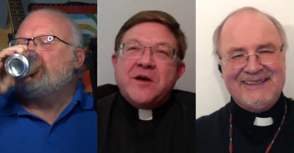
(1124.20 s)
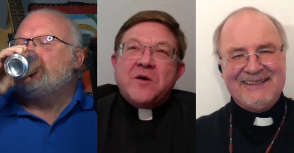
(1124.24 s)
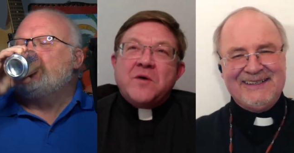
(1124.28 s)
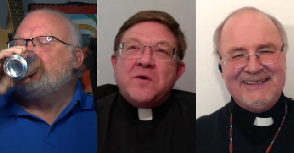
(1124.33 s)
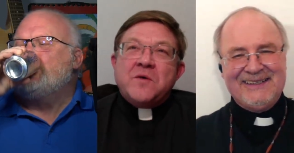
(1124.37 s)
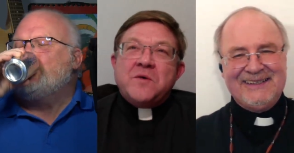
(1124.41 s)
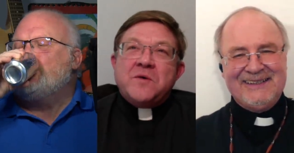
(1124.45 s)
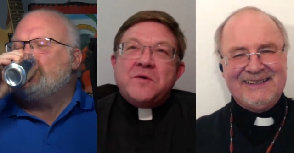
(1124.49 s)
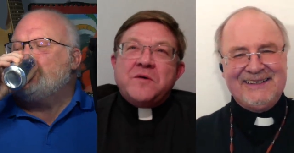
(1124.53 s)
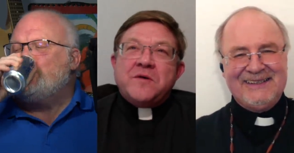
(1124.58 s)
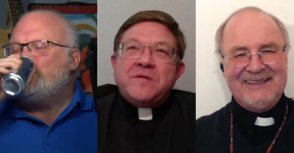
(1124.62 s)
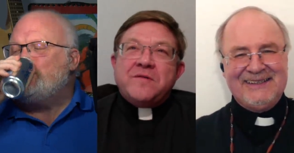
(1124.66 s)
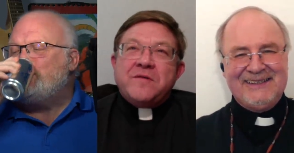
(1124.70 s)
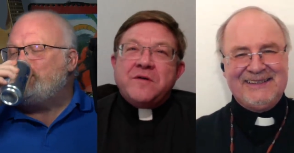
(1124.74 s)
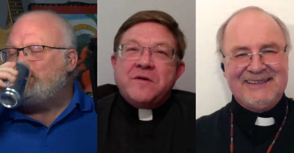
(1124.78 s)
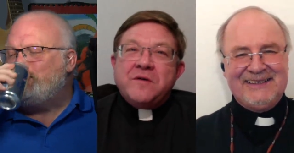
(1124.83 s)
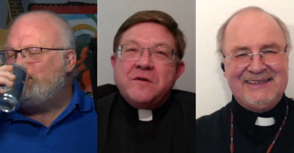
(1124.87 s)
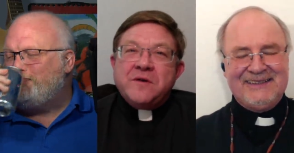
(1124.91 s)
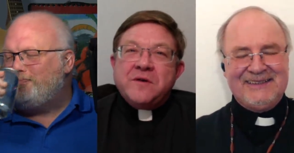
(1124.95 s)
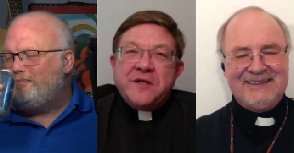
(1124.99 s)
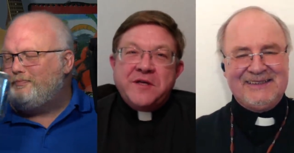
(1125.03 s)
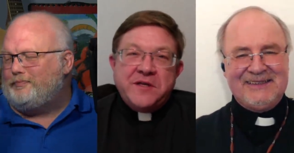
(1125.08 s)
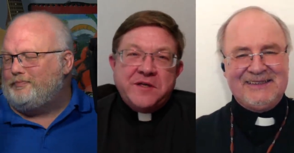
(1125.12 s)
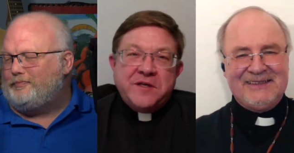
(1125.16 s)
Speaker 1: odor of
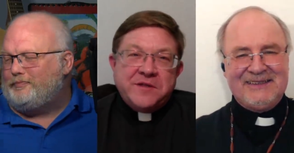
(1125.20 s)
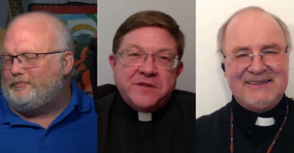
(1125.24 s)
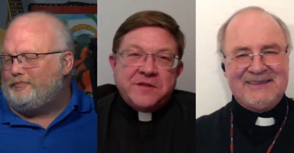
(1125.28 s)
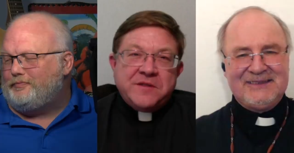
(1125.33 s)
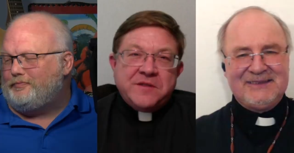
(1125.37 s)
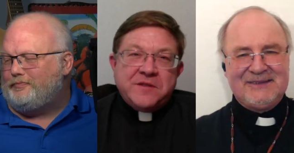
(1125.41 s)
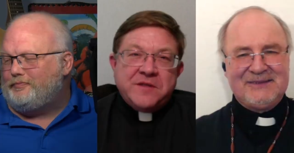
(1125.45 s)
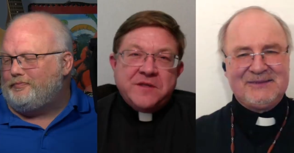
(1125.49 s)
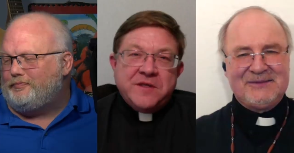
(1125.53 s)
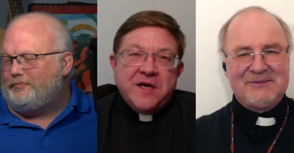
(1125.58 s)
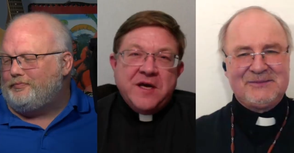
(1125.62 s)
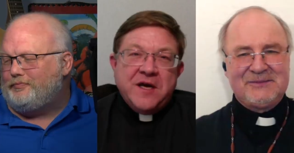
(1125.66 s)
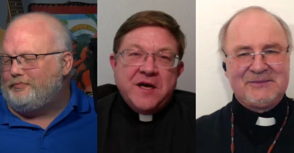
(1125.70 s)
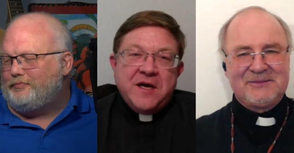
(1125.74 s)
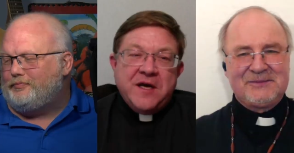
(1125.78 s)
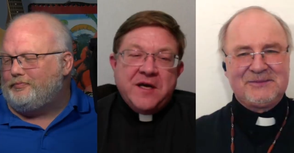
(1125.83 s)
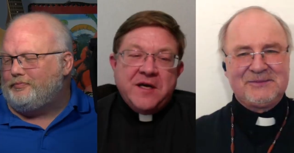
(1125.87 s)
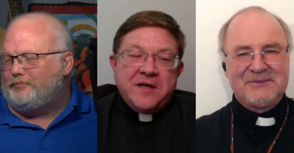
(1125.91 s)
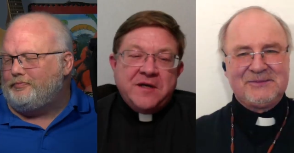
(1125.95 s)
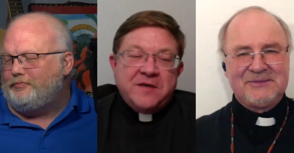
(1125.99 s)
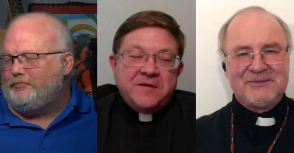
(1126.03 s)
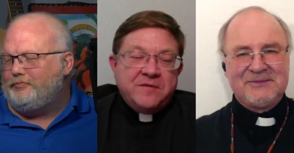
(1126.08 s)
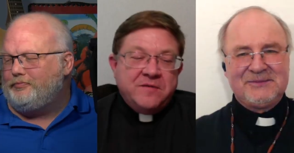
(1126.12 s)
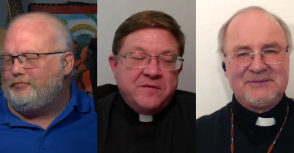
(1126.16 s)
holiness,
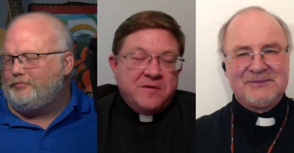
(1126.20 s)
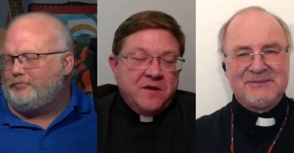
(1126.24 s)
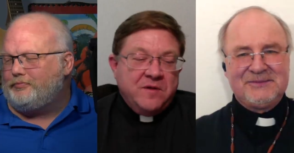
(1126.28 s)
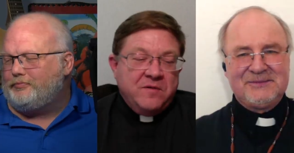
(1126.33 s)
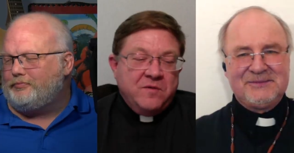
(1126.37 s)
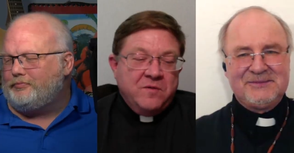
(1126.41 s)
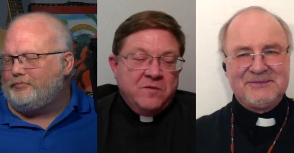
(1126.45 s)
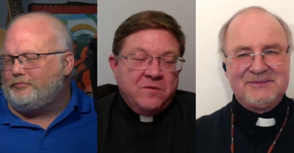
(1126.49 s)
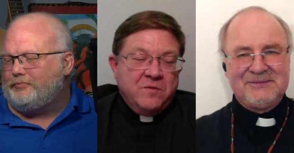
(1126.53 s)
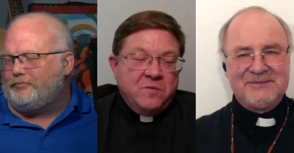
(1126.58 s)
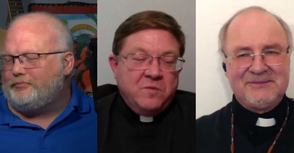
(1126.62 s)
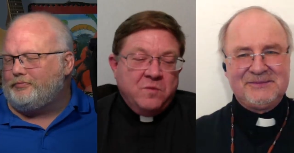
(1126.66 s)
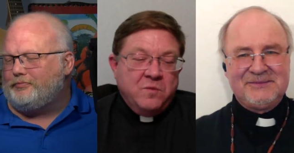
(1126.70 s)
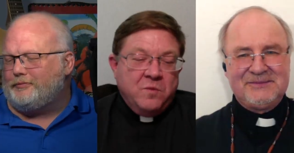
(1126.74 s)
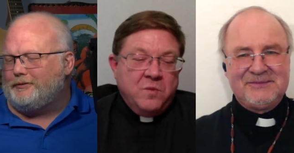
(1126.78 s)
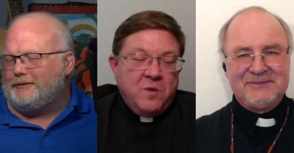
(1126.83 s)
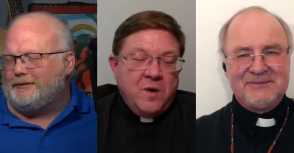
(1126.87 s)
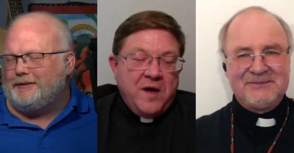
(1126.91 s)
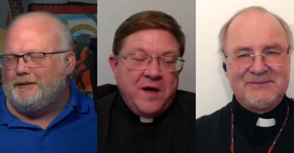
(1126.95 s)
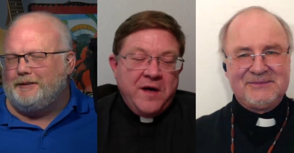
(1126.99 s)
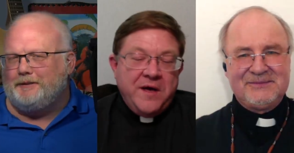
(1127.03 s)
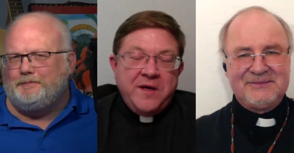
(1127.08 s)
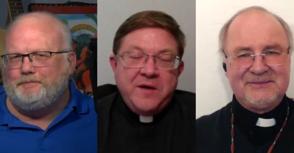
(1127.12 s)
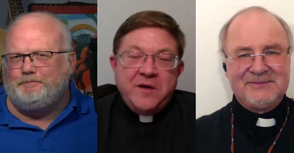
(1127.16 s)

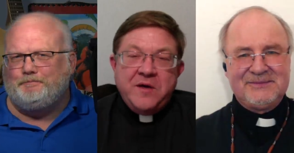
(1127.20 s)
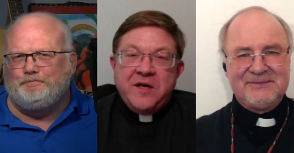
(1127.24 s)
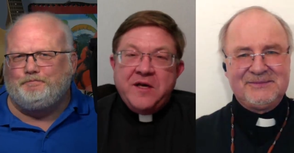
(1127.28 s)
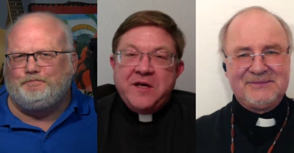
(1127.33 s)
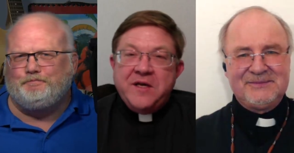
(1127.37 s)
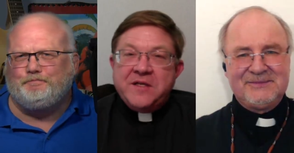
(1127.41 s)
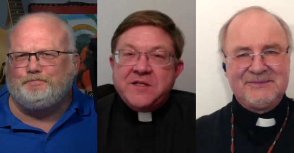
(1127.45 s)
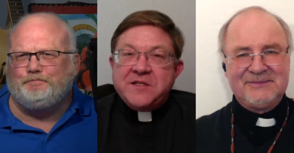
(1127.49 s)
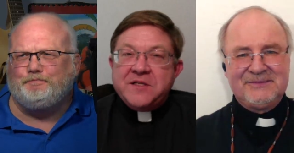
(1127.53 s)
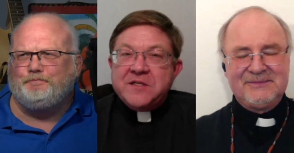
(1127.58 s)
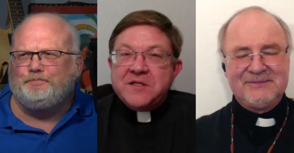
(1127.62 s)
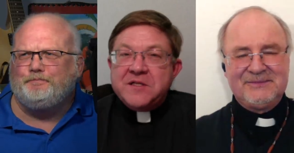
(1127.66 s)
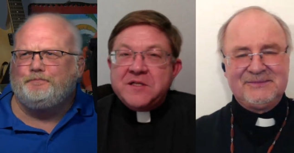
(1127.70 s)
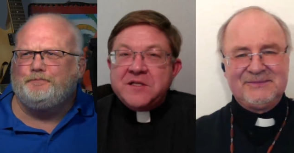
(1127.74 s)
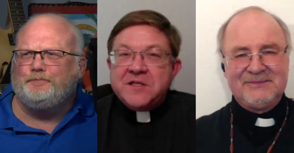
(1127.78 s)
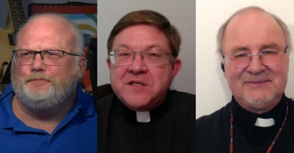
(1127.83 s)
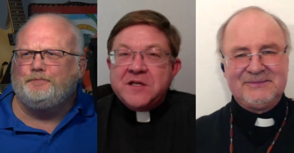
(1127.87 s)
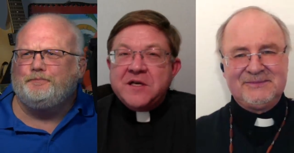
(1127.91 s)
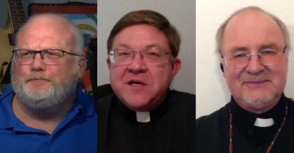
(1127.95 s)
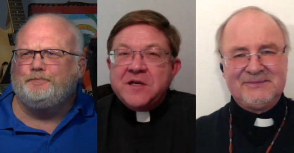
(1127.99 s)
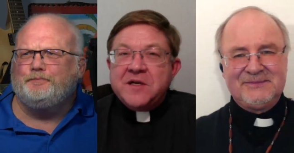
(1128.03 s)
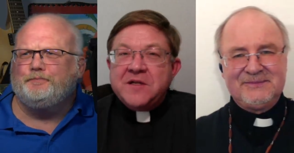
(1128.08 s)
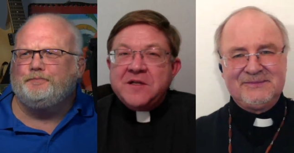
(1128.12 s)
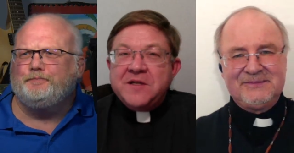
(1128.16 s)
why isn't
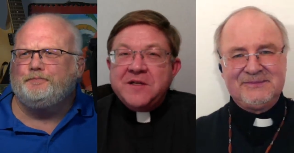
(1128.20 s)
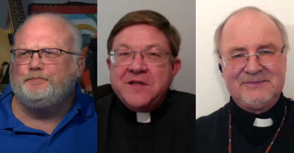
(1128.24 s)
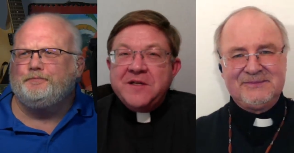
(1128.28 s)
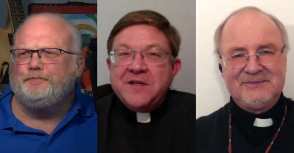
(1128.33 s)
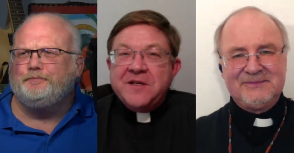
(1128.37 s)
the